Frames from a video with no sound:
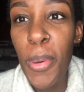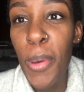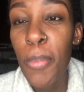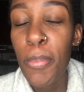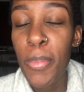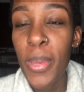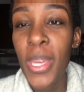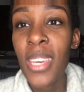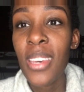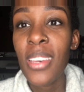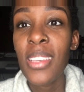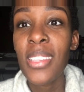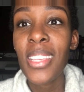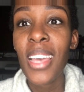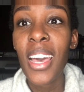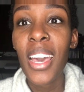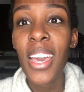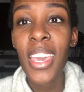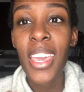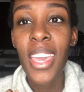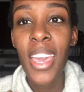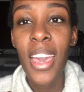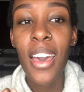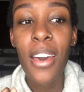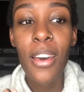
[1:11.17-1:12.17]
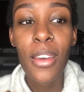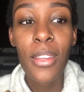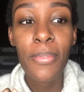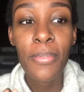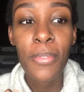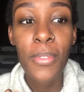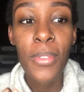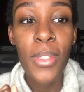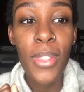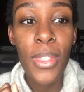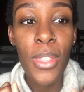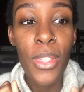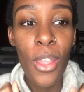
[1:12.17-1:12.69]
because I had
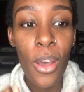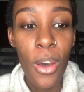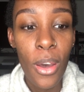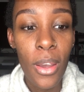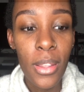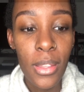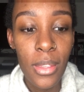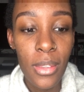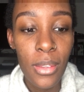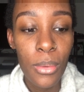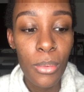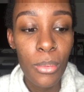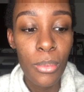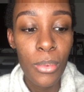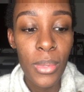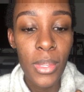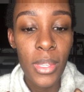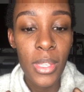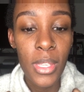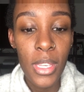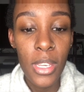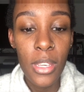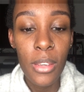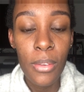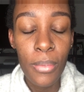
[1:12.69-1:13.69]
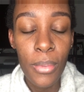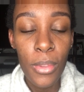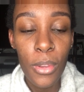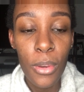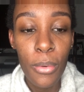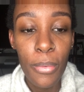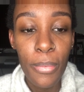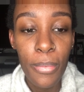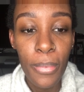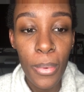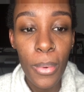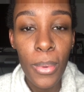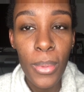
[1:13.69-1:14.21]
not received a
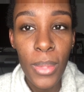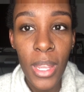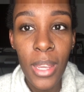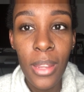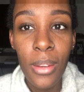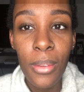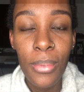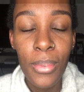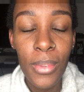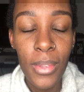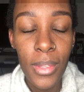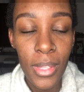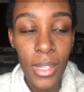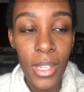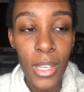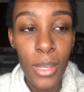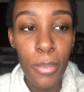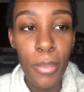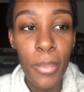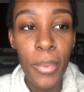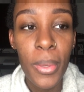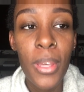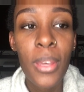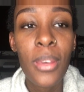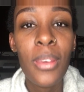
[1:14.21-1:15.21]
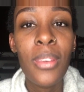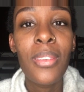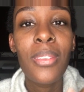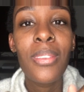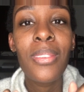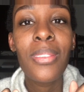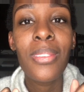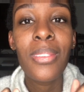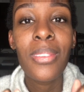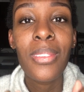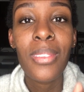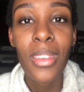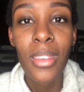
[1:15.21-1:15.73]
full night of sleep
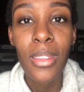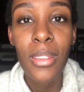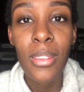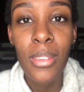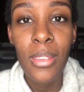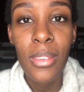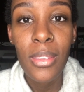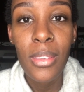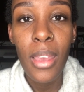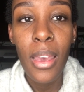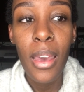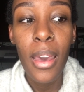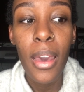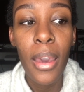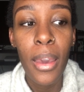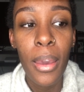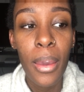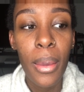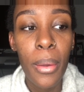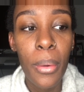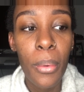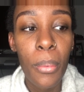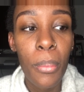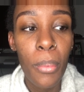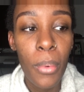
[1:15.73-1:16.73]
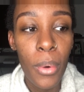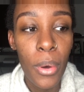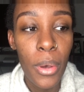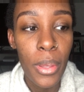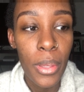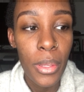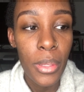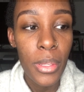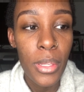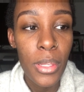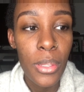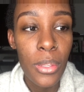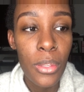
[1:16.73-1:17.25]
since I
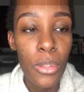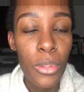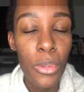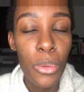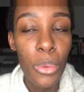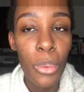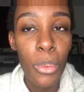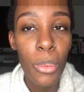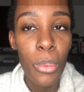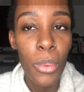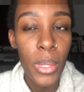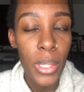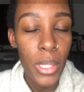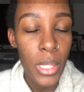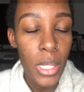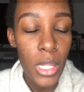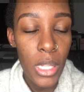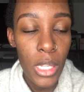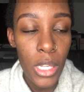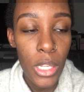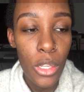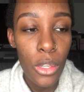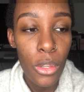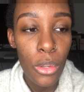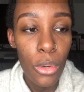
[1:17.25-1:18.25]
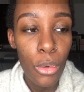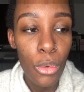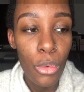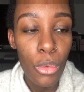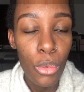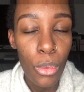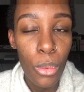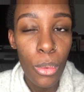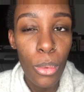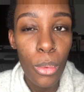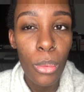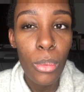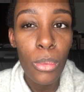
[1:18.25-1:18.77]
was 20 years
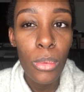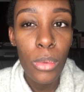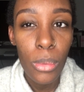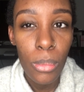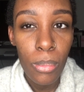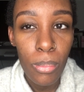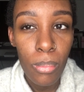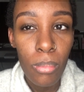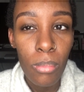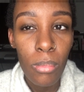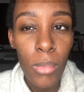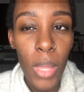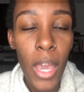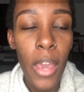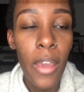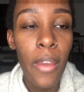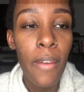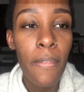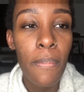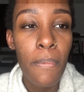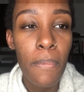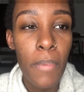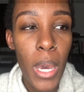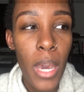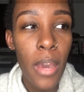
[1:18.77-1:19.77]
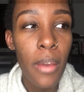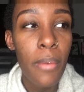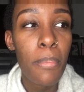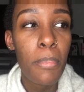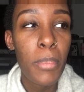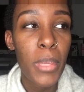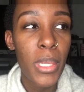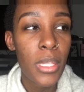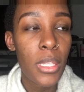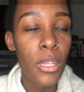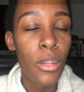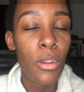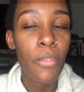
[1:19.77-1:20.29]
old. I've
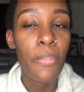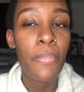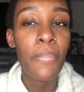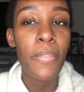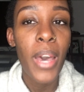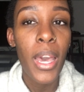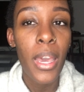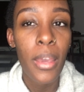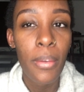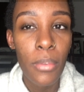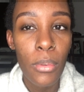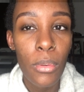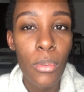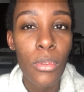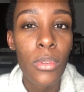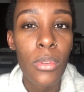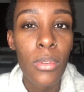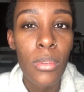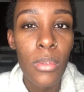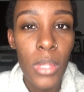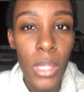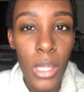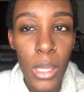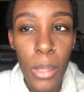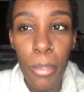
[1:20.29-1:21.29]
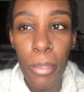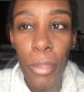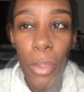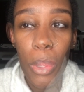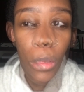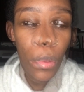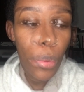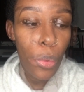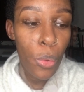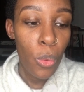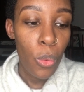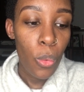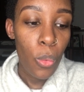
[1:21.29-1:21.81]
missed out of 5 years of sleep.
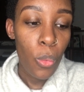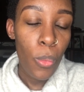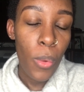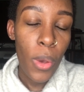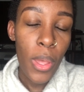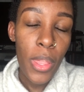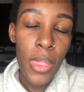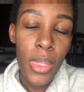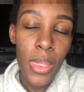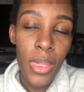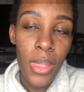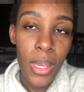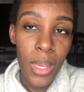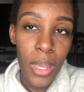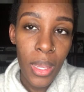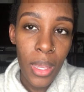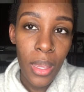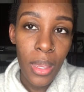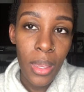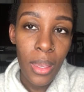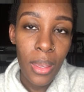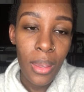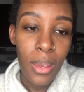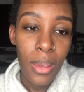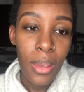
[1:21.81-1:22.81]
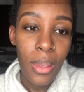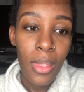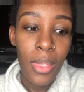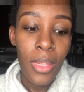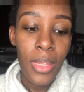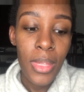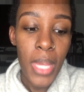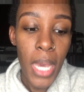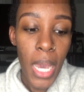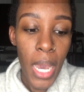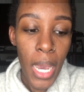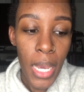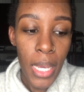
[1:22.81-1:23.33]
So one thing
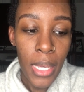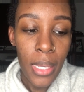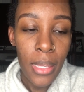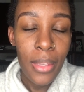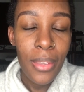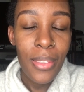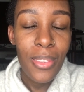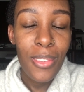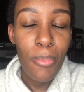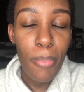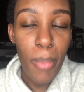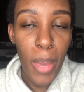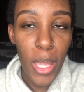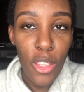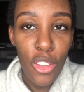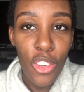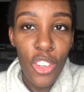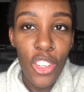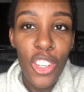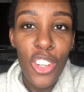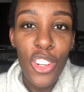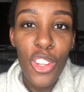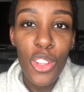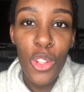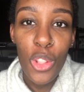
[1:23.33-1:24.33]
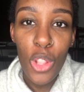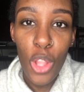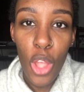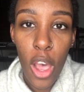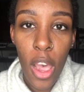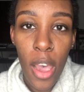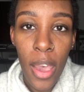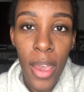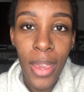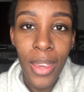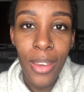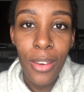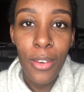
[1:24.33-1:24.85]
that is mentioned a
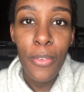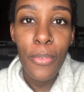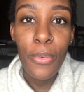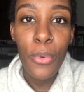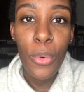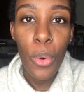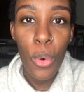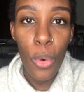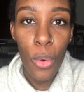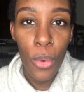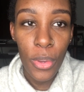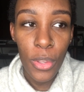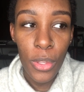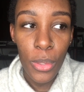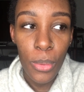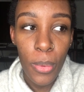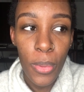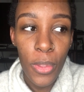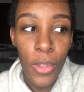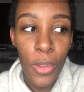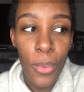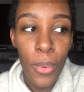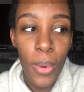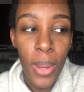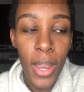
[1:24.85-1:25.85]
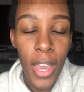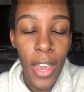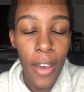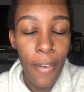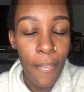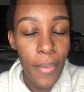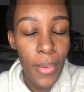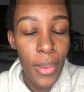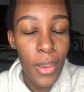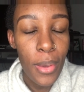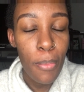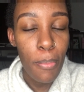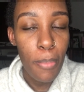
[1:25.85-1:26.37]
lot, of course, when you are
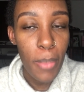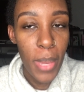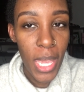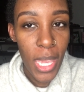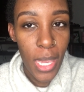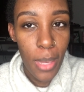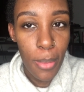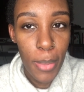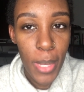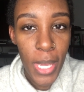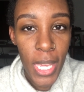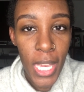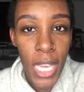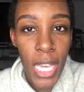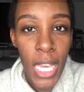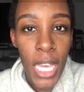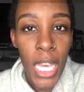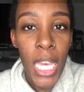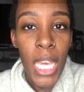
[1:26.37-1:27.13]
having a baby,